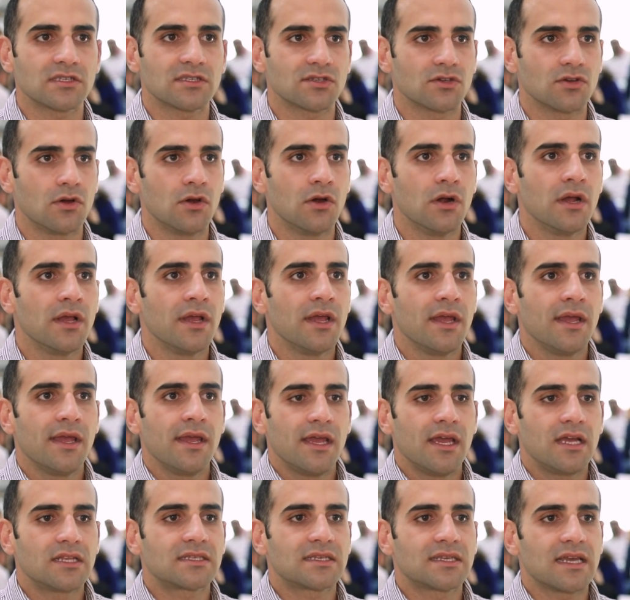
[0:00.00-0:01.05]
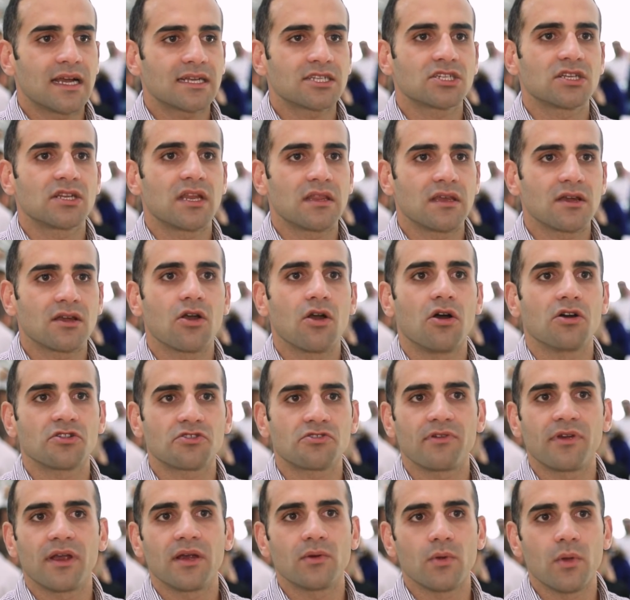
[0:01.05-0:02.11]
So it's actually the
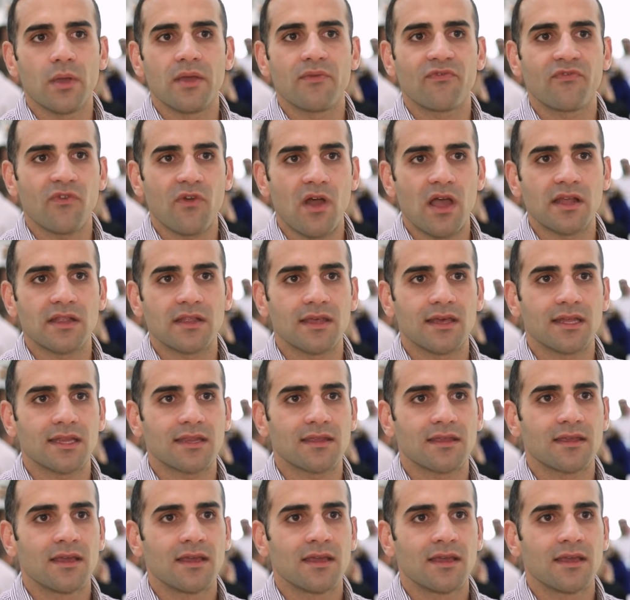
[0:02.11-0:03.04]
contrary, where you find that